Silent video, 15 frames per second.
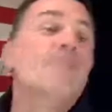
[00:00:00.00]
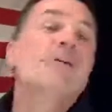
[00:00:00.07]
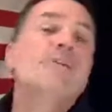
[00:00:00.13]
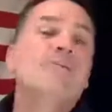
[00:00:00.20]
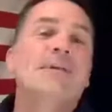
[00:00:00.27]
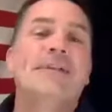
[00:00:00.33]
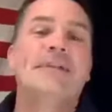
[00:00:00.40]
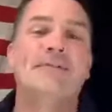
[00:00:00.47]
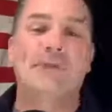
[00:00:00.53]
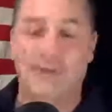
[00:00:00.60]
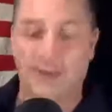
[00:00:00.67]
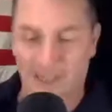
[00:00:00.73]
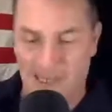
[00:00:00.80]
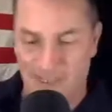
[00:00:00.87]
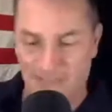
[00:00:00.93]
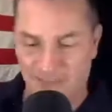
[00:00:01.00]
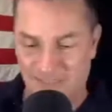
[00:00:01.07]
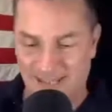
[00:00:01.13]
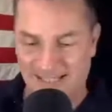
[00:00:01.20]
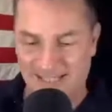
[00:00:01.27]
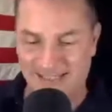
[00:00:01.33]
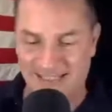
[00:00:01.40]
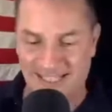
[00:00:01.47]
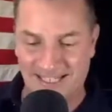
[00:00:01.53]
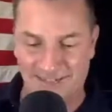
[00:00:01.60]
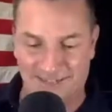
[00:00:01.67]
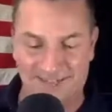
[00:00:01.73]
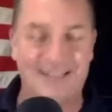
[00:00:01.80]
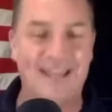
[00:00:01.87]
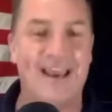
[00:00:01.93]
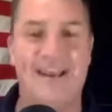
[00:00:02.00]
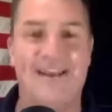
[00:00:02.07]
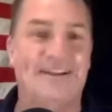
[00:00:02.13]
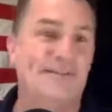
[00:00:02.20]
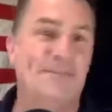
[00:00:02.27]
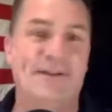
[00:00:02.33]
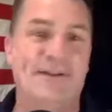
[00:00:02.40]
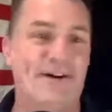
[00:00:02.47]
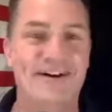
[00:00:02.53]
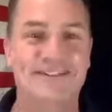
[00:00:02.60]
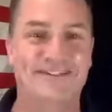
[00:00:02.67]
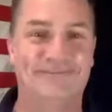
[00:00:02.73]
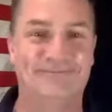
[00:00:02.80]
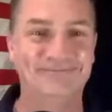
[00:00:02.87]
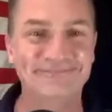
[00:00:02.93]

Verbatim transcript: We, we'd, we'd hook up with uh, Skeeter and Kay. It'd be awesome.